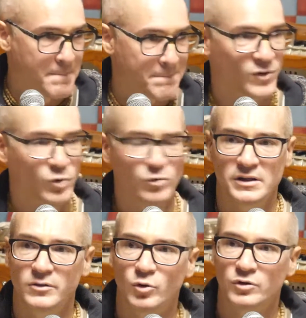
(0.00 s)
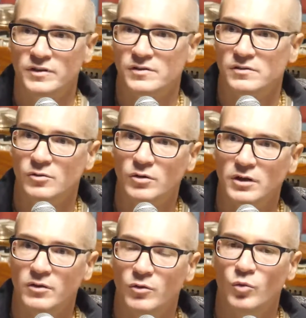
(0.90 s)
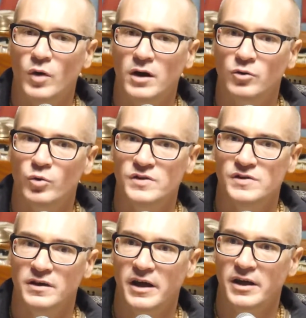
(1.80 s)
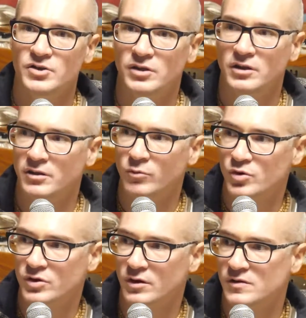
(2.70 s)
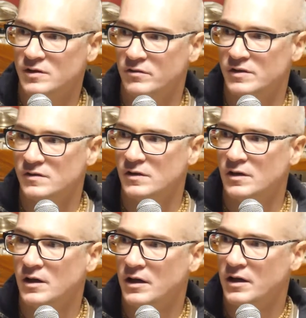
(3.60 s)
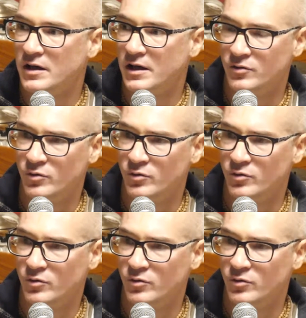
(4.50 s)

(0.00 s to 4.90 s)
Only devotees, only one who is engaged in devotional service can